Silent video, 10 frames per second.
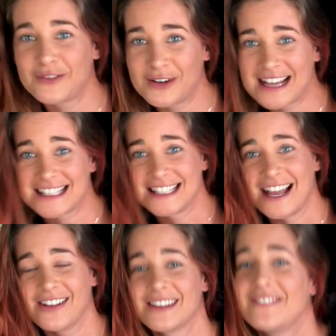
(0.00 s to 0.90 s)
if you guys can
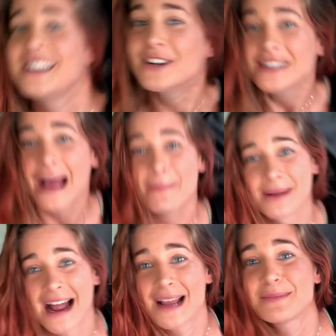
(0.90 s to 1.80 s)
tell in the video yet,
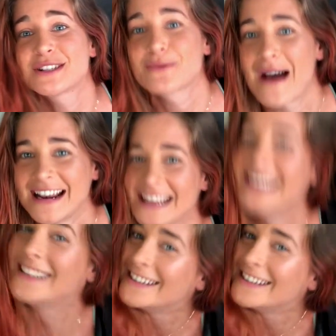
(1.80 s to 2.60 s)
but I am sweating.